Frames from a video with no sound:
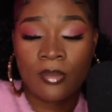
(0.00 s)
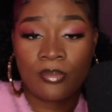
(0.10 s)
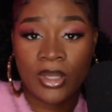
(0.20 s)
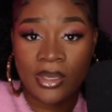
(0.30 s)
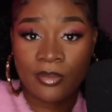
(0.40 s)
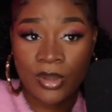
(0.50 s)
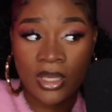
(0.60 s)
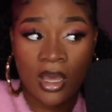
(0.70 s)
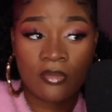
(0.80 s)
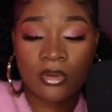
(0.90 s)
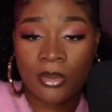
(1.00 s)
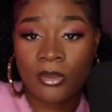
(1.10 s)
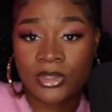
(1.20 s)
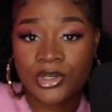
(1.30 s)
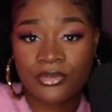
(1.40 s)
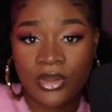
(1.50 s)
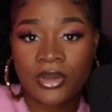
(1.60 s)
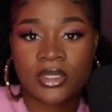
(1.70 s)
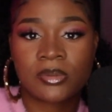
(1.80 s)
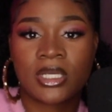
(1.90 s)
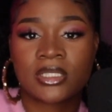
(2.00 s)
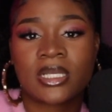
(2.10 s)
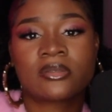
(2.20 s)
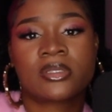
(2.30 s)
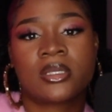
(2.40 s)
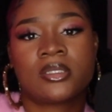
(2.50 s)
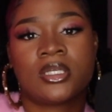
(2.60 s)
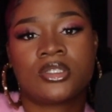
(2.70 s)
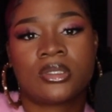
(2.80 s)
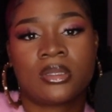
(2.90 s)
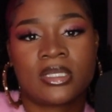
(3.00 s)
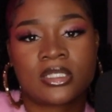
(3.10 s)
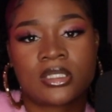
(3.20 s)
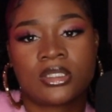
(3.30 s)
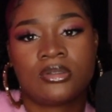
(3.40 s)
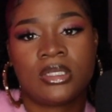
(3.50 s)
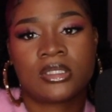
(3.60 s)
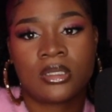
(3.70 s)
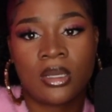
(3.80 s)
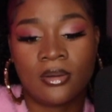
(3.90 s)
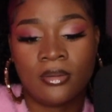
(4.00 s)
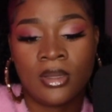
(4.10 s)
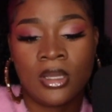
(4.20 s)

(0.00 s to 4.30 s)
Be be comfortable with your failures, because that's what's going to teach you the lessons that you need to know.